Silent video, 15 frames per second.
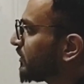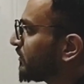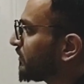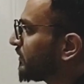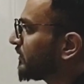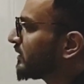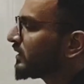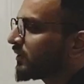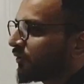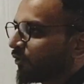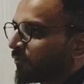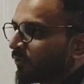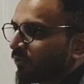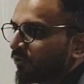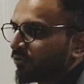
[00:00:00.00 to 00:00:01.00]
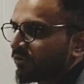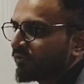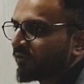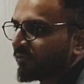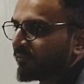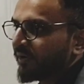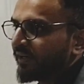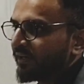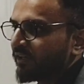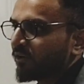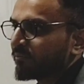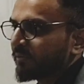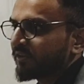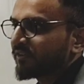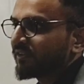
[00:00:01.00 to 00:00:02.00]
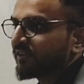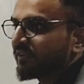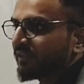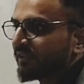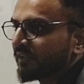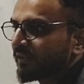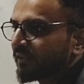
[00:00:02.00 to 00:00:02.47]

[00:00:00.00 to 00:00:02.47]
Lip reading: of tuberculosis were made in our patient.